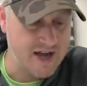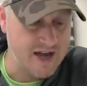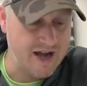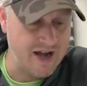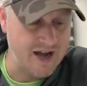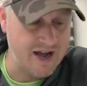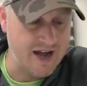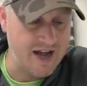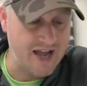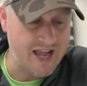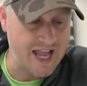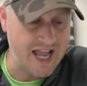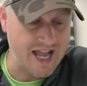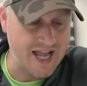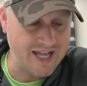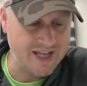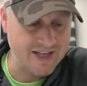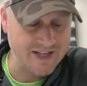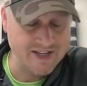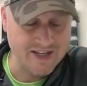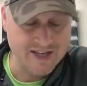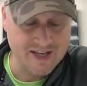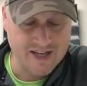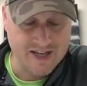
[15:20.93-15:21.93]
Uh,
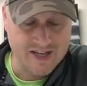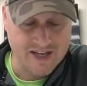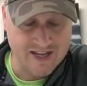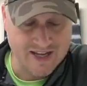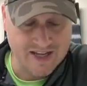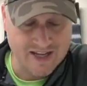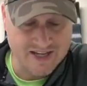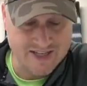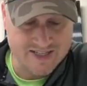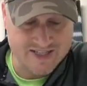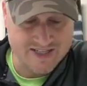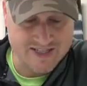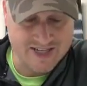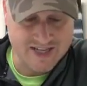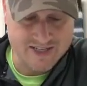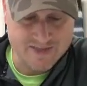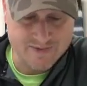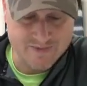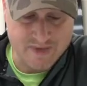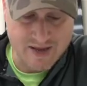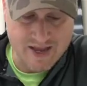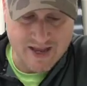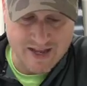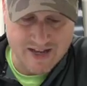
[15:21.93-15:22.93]
and he
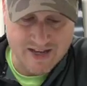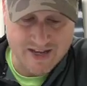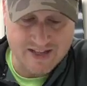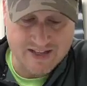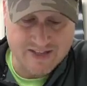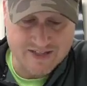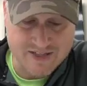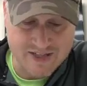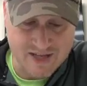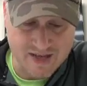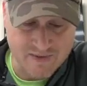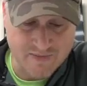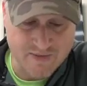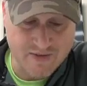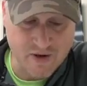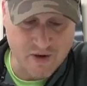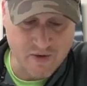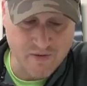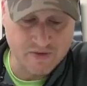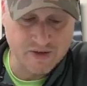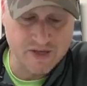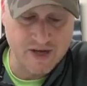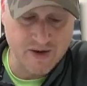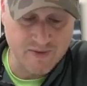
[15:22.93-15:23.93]
says, Man, to him that
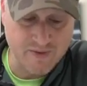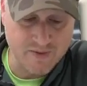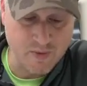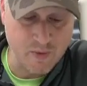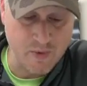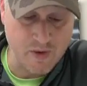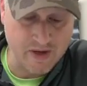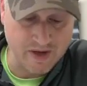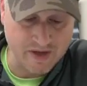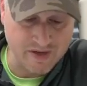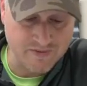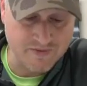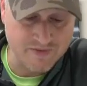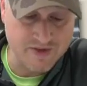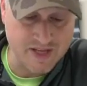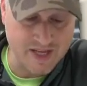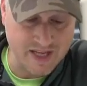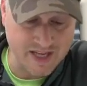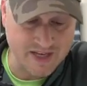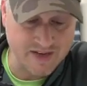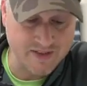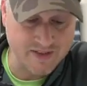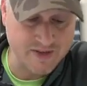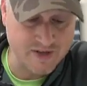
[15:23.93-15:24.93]
overcometh will I give to
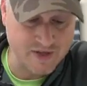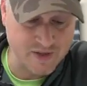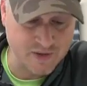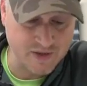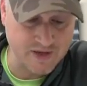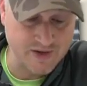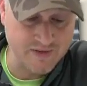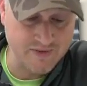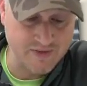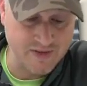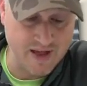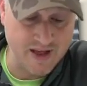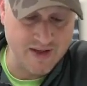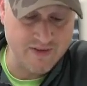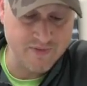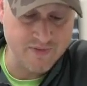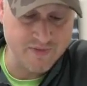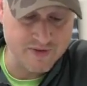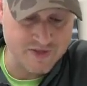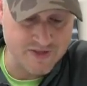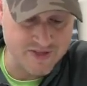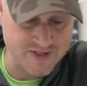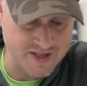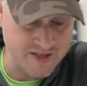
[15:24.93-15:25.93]
eat of the tree of life,
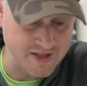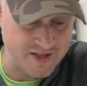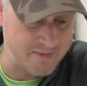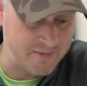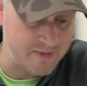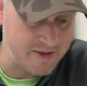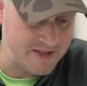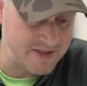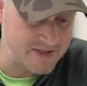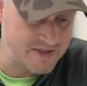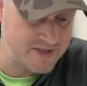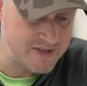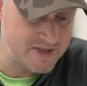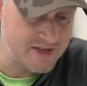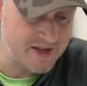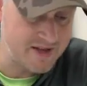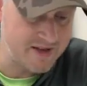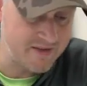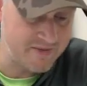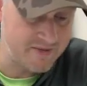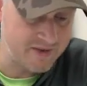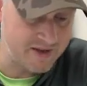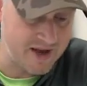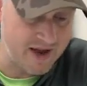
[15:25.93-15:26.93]
which is in the midst
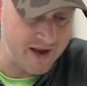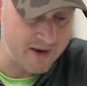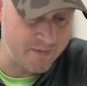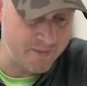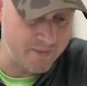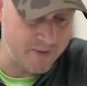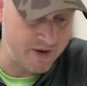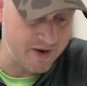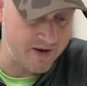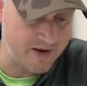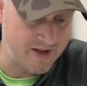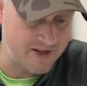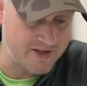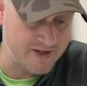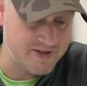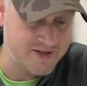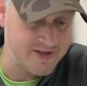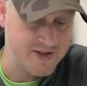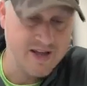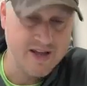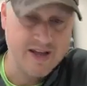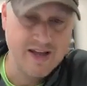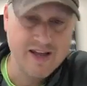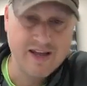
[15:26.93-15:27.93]
of the God of
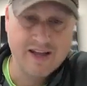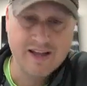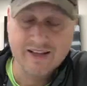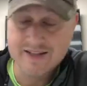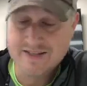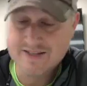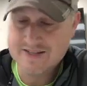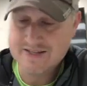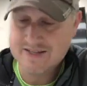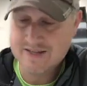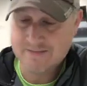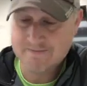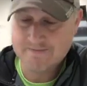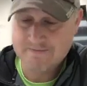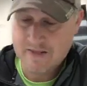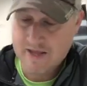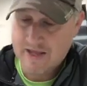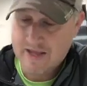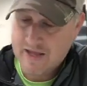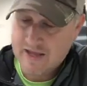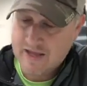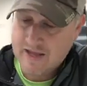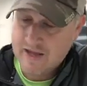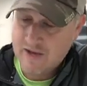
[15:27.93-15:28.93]
paradise. Listen,
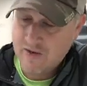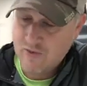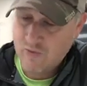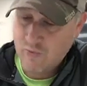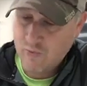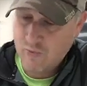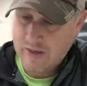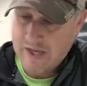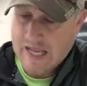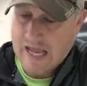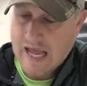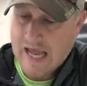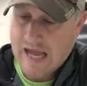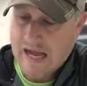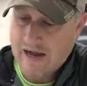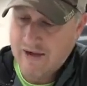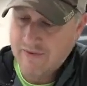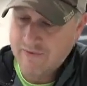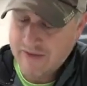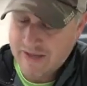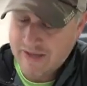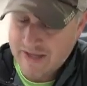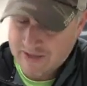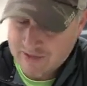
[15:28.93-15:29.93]
we
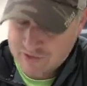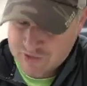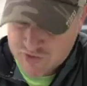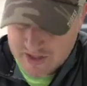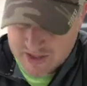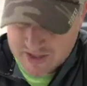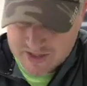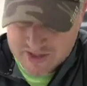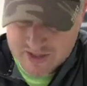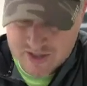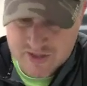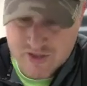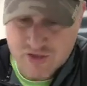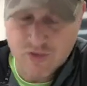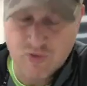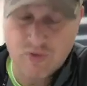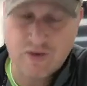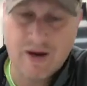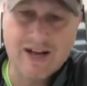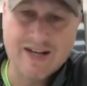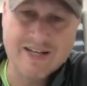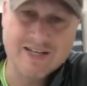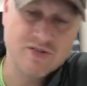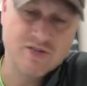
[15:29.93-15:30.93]
have in Jesus
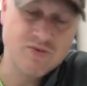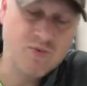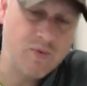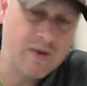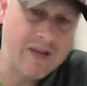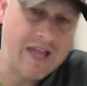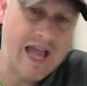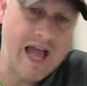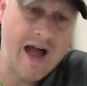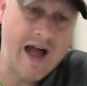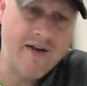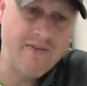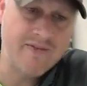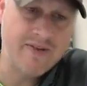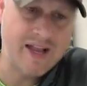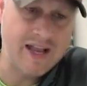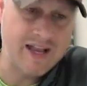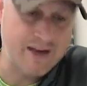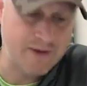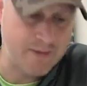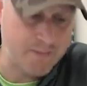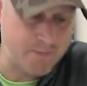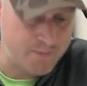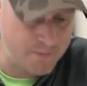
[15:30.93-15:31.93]
Christ, we have
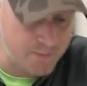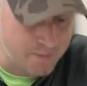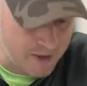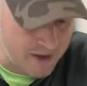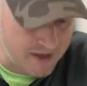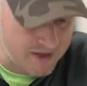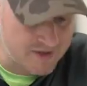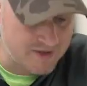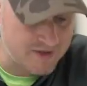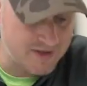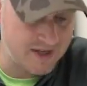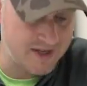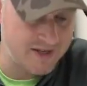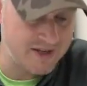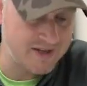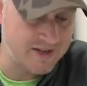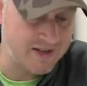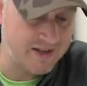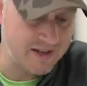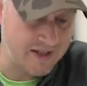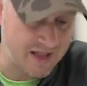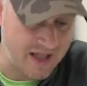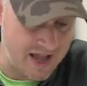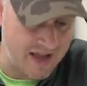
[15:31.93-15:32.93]
an abundant
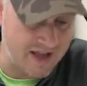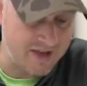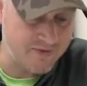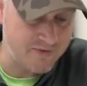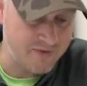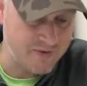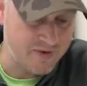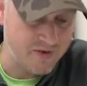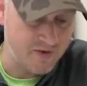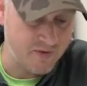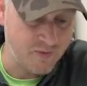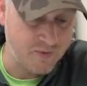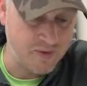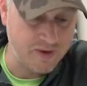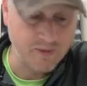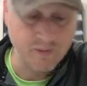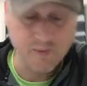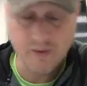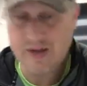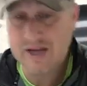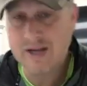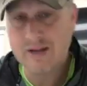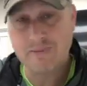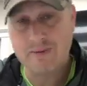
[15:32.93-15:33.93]
life. We
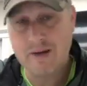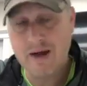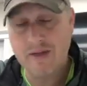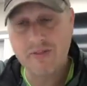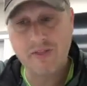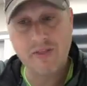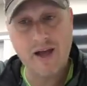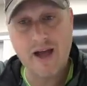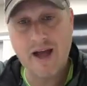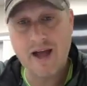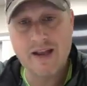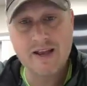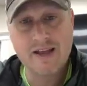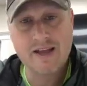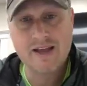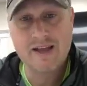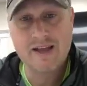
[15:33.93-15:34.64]
read about that